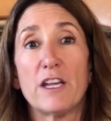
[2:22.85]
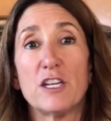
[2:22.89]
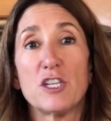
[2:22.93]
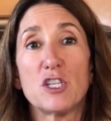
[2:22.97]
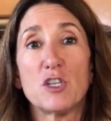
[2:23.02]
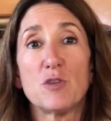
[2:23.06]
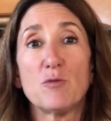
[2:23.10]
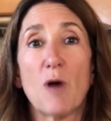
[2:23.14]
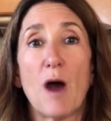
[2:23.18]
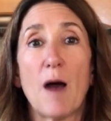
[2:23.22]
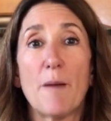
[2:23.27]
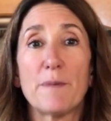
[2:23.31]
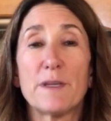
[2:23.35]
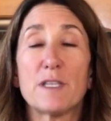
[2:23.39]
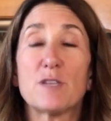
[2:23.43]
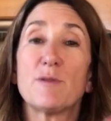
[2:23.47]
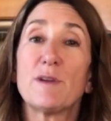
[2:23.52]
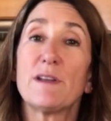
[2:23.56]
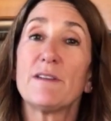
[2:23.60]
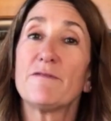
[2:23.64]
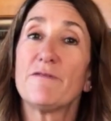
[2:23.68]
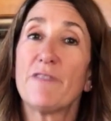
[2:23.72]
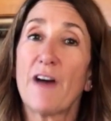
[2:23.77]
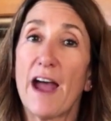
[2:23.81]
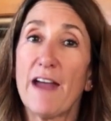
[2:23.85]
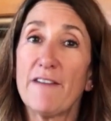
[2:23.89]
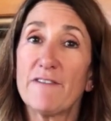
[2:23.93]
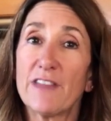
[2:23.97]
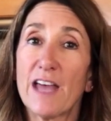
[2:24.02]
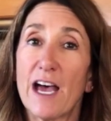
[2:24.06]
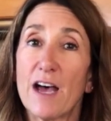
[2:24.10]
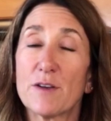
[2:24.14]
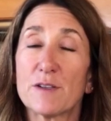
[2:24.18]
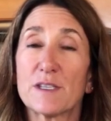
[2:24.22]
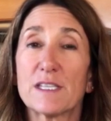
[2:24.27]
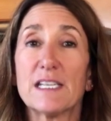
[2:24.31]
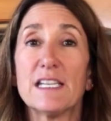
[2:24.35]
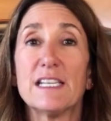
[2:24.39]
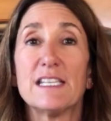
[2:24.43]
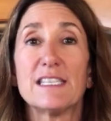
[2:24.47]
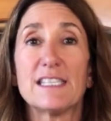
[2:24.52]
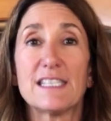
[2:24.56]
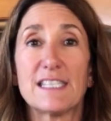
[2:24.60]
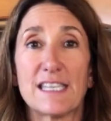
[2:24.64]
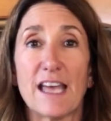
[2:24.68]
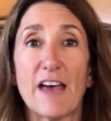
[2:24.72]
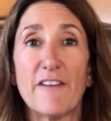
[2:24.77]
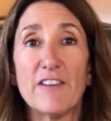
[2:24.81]
is you want between 5,000 and
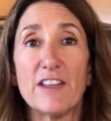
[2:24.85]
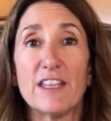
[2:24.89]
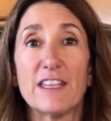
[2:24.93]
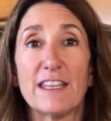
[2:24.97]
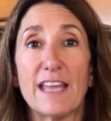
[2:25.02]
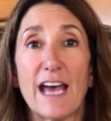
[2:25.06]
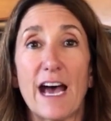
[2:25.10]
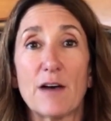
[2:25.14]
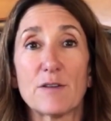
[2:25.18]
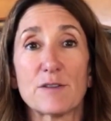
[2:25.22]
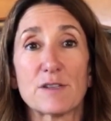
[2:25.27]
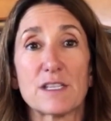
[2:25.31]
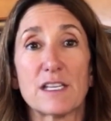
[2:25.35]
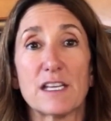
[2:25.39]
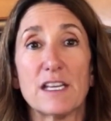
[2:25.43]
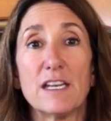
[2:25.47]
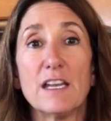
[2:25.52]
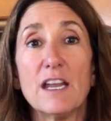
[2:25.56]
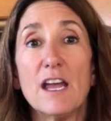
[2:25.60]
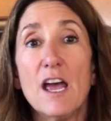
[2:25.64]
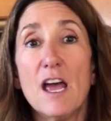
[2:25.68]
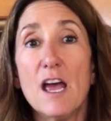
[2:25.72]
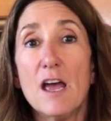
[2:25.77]
7,000